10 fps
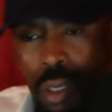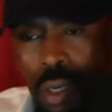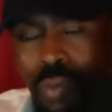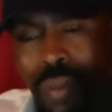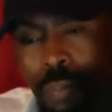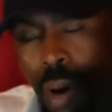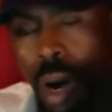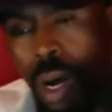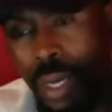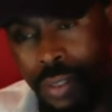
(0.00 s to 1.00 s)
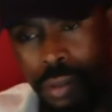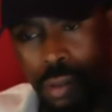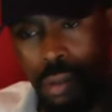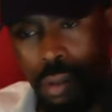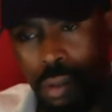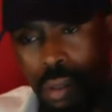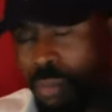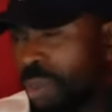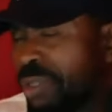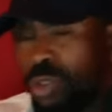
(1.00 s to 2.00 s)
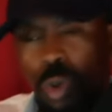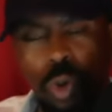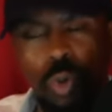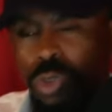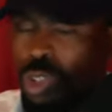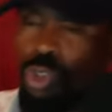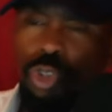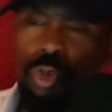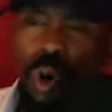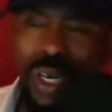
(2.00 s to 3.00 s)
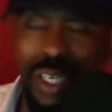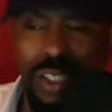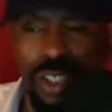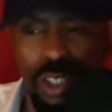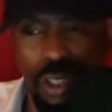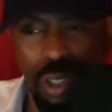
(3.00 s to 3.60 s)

we bond based on who's the strongest